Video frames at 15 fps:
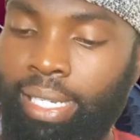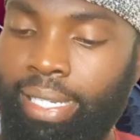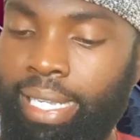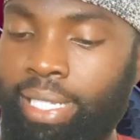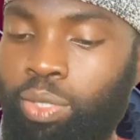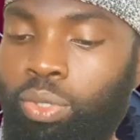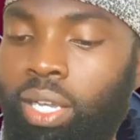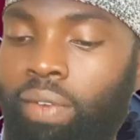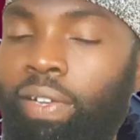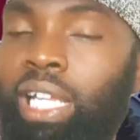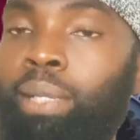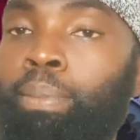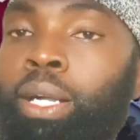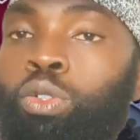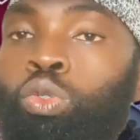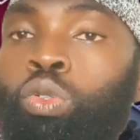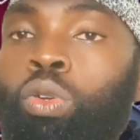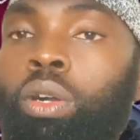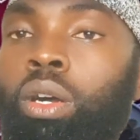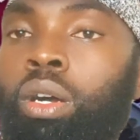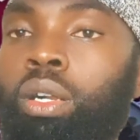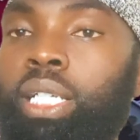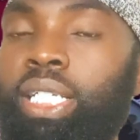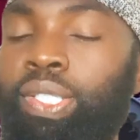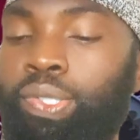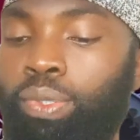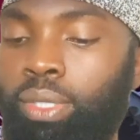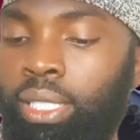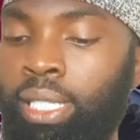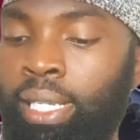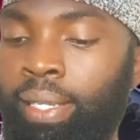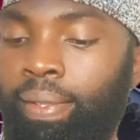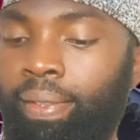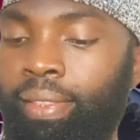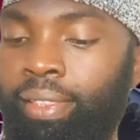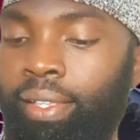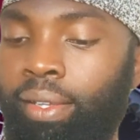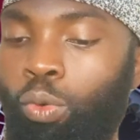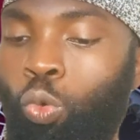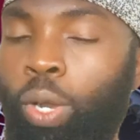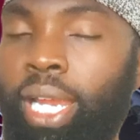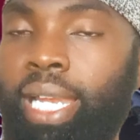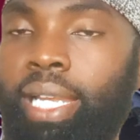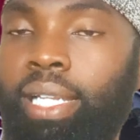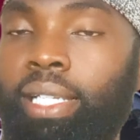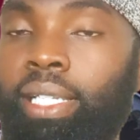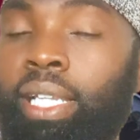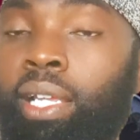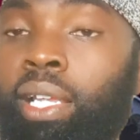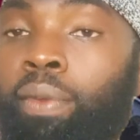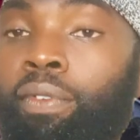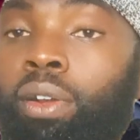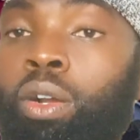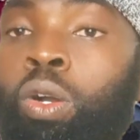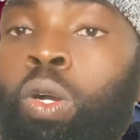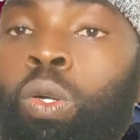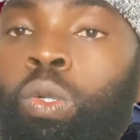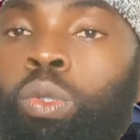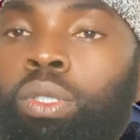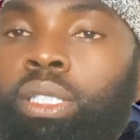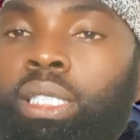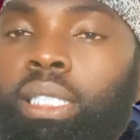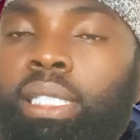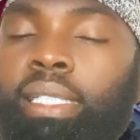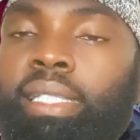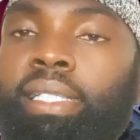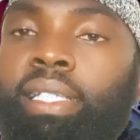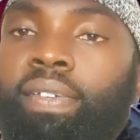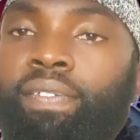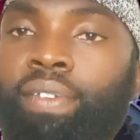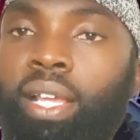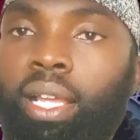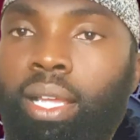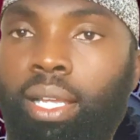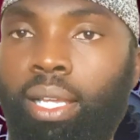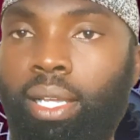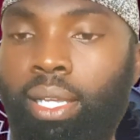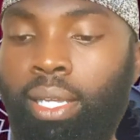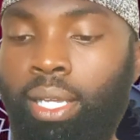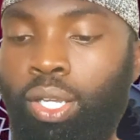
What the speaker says: Next we have al-bardu qarisun, the wind, the cold is severe.